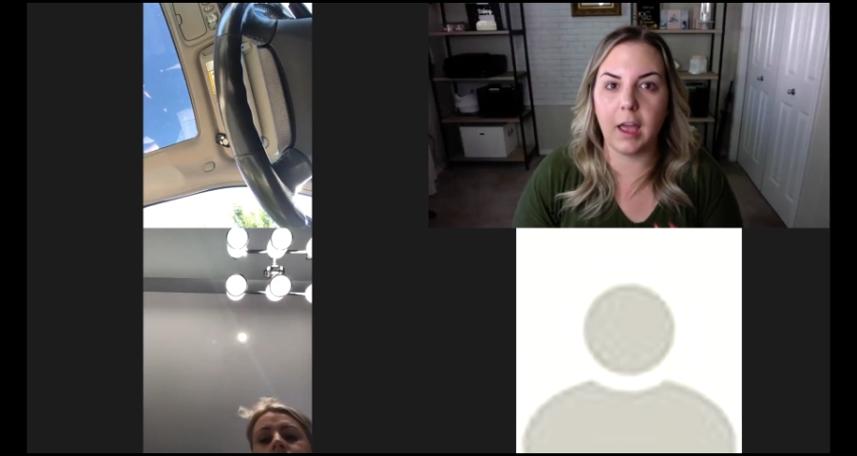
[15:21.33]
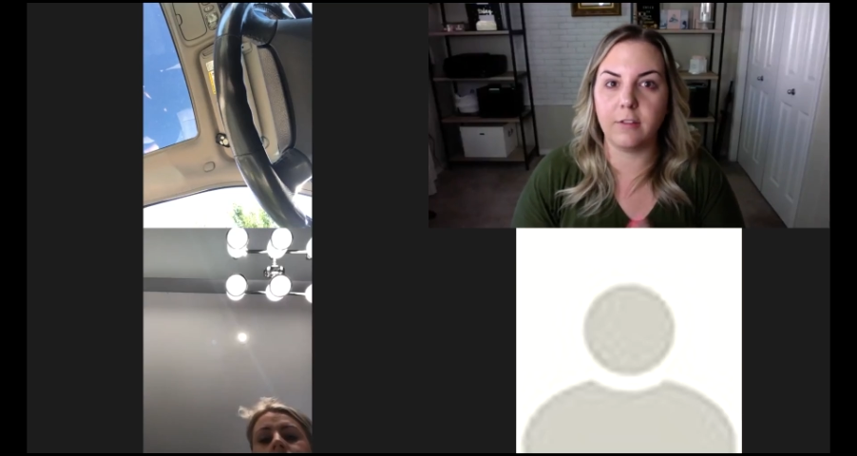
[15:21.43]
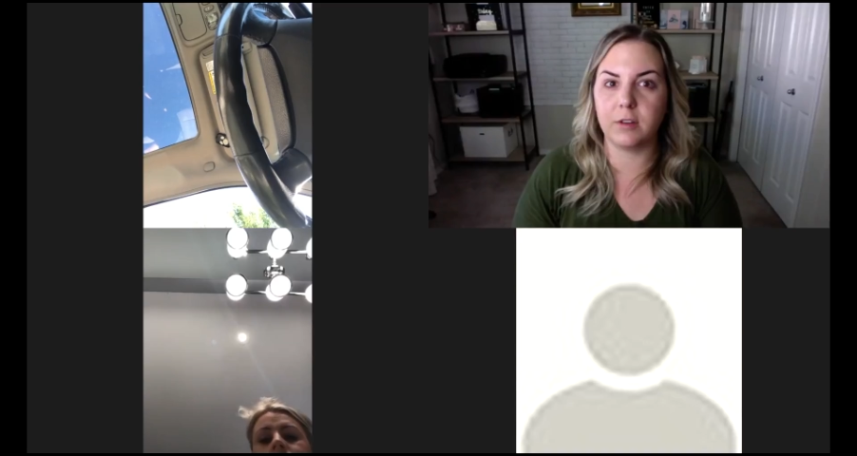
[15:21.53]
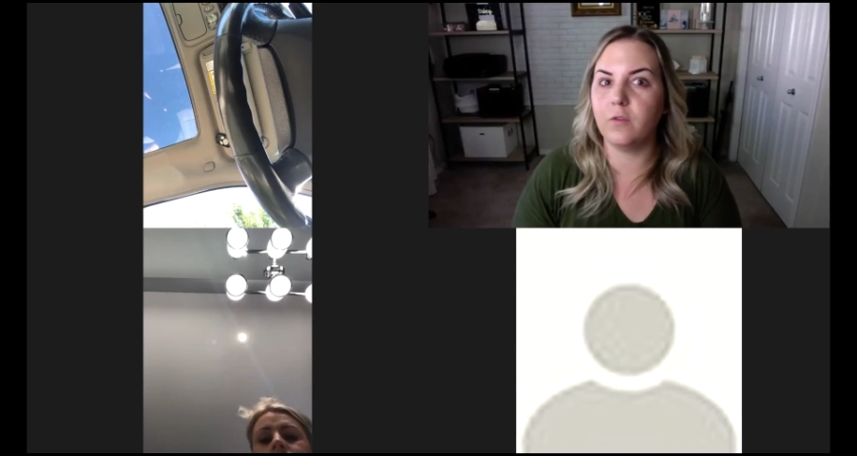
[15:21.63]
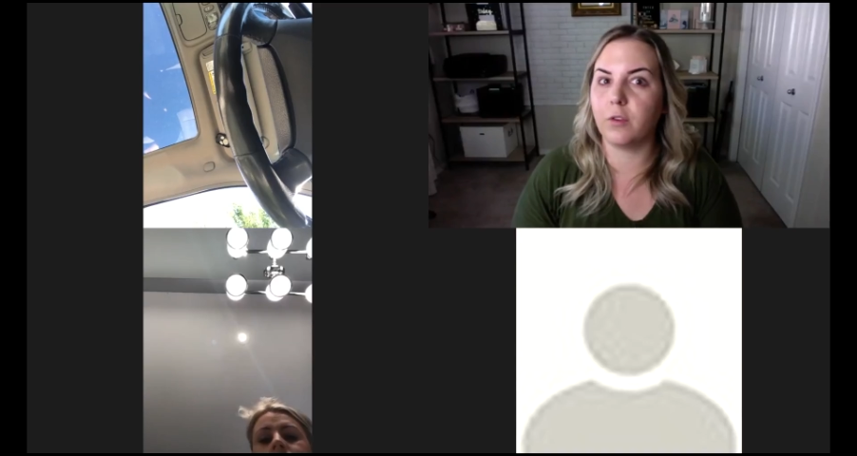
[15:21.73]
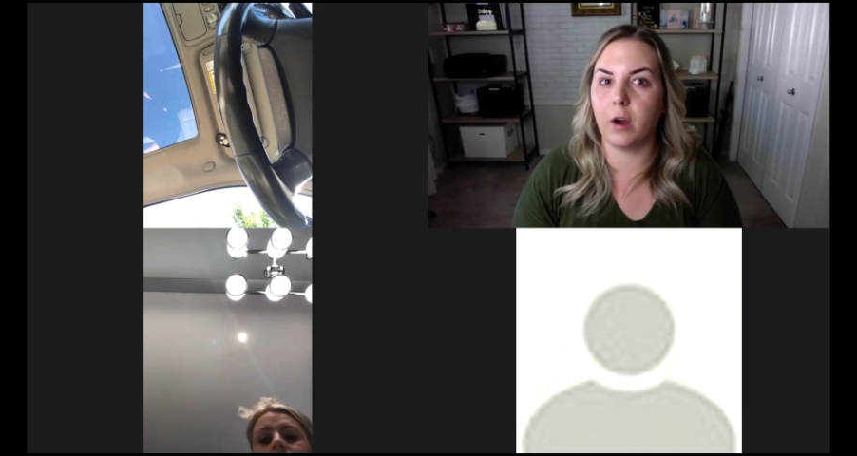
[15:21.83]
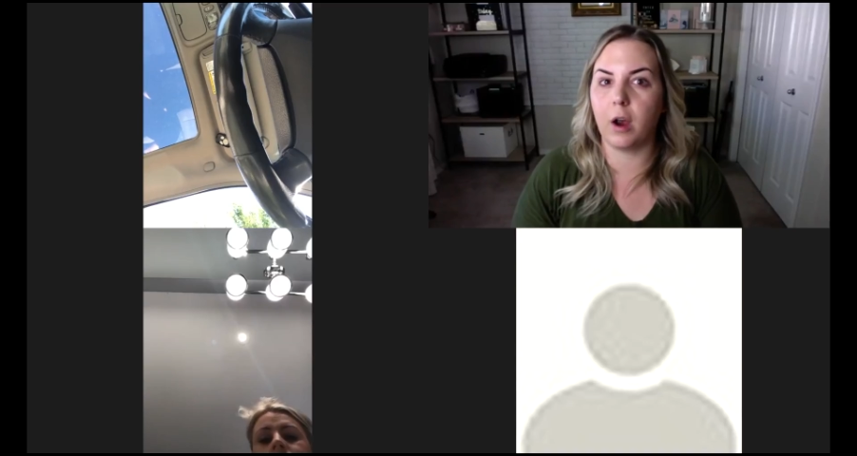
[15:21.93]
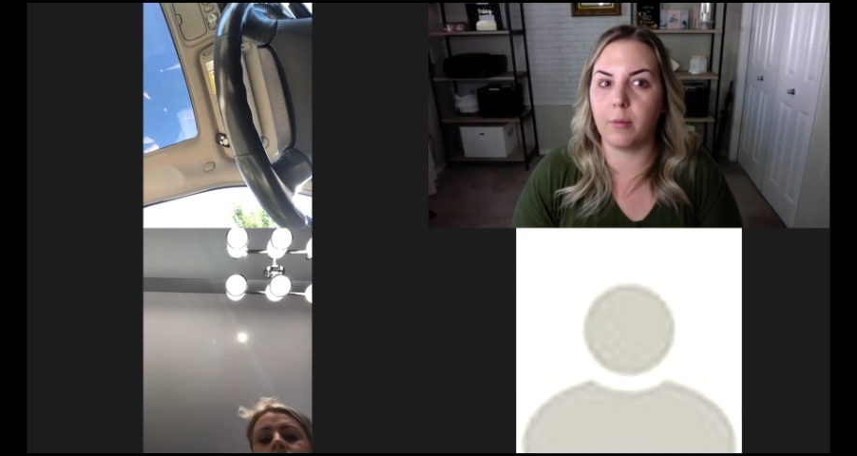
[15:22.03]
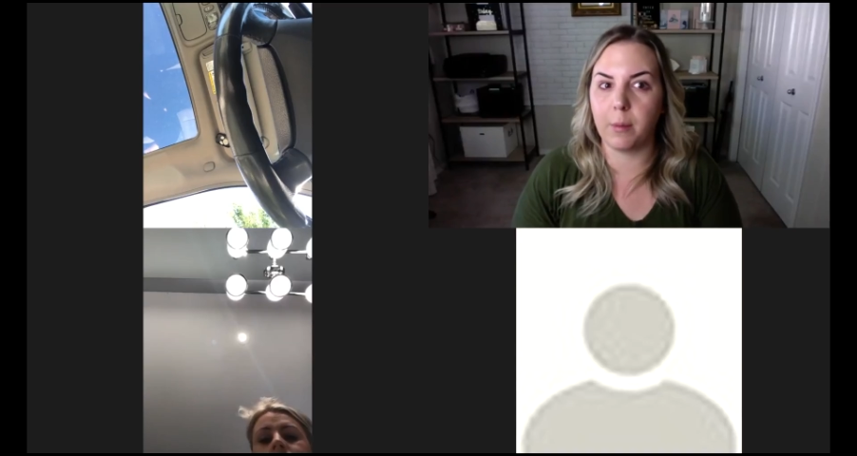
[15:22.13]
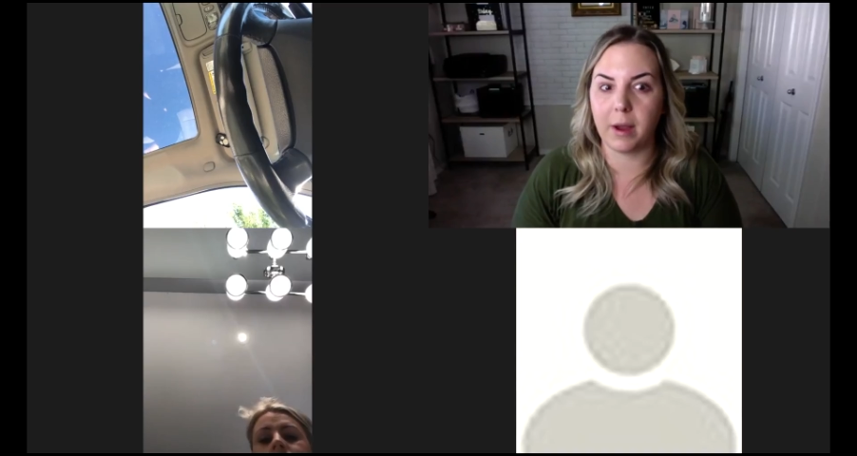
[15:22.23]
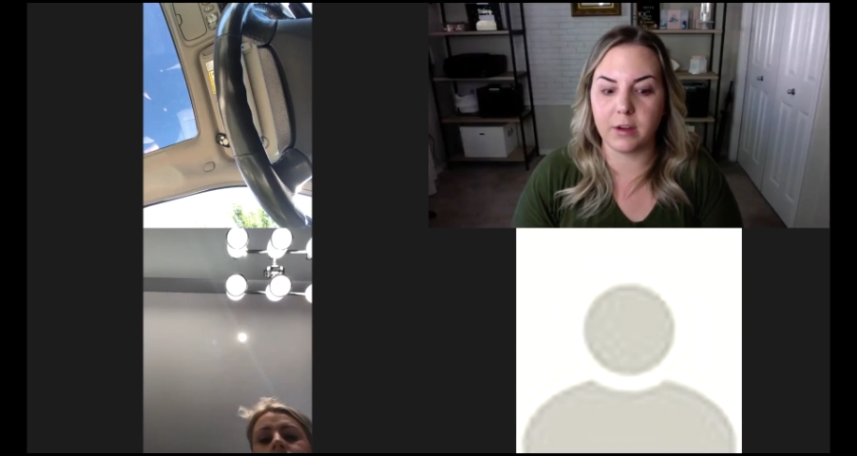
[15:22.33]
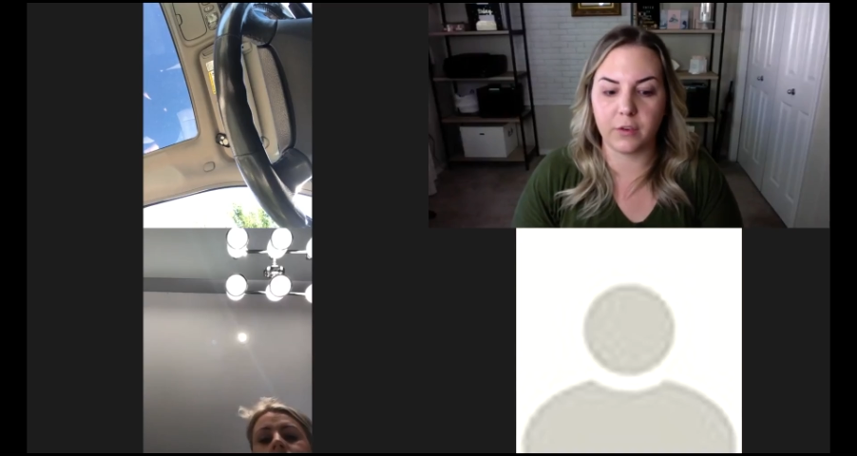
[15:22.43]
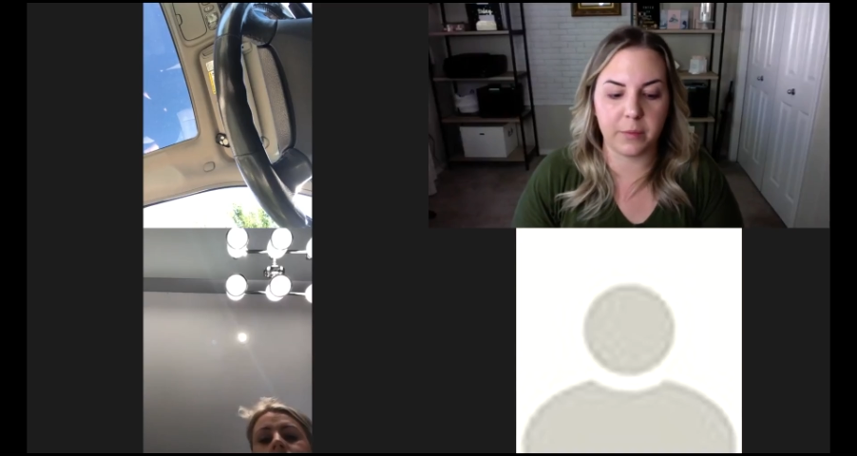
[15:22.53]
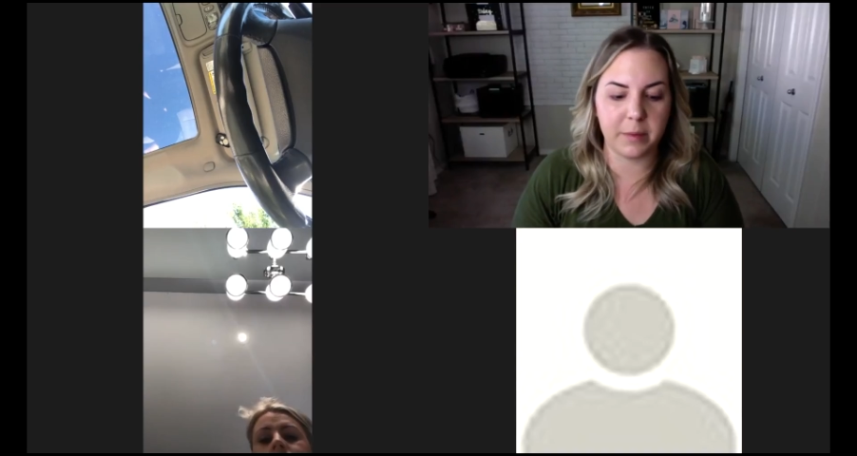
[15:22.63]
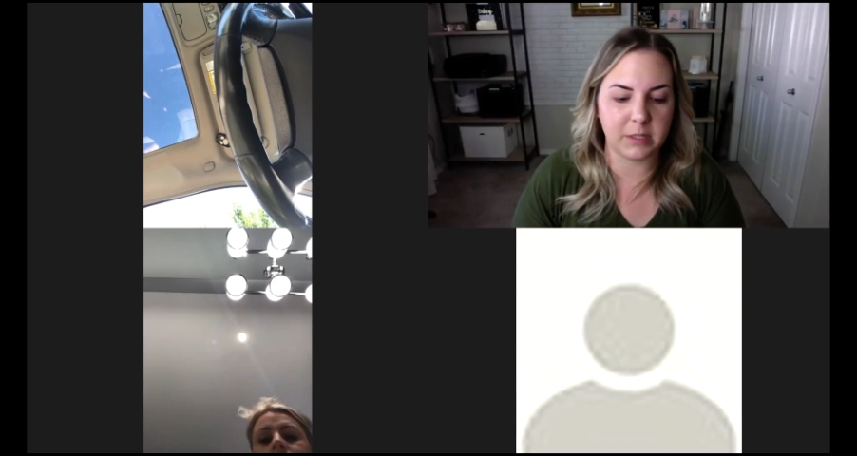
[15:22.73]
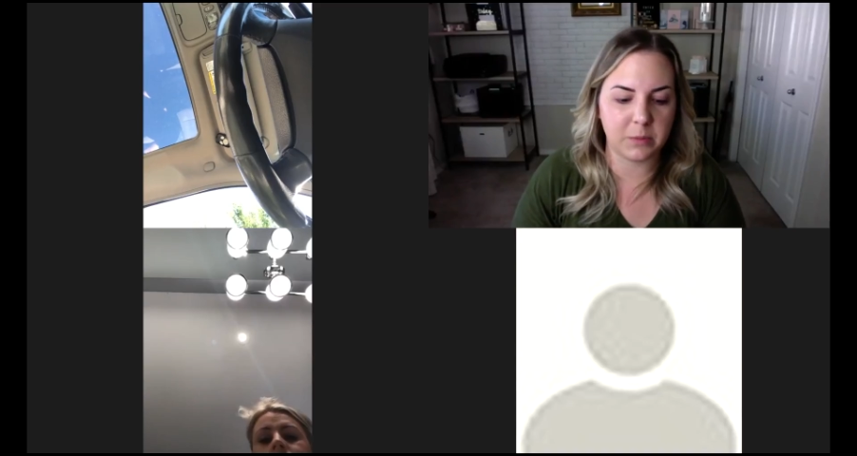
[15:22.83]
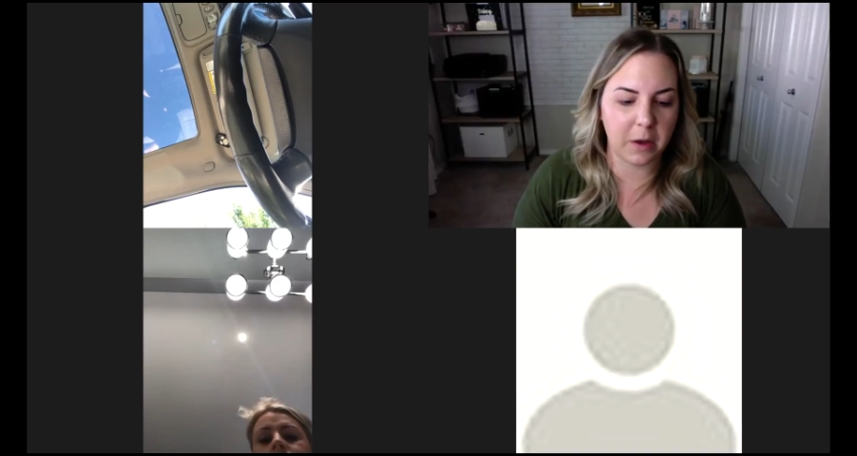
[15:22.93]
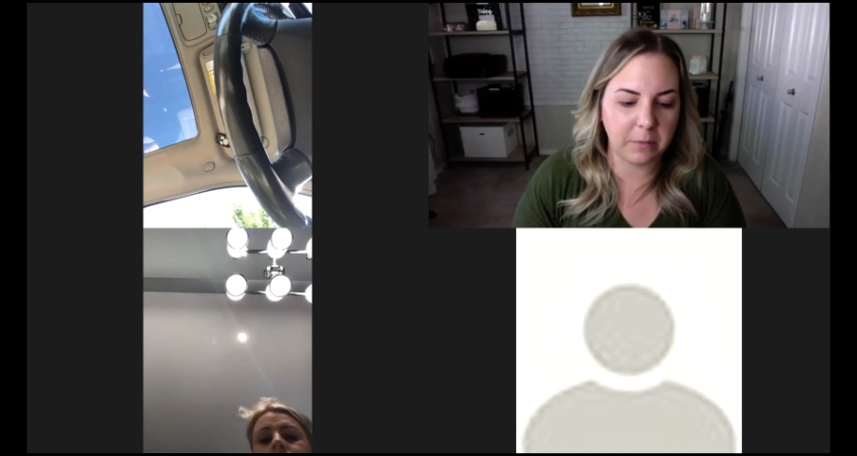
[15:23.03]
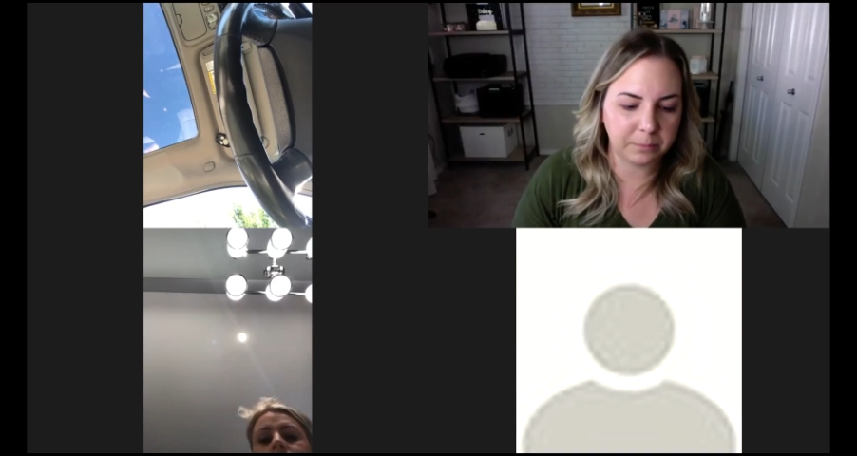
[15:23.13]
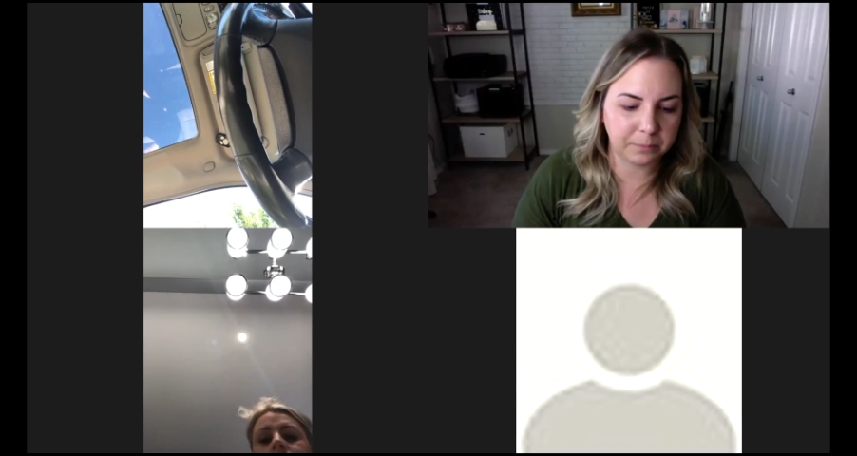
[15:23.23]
and for a reminder for me as well.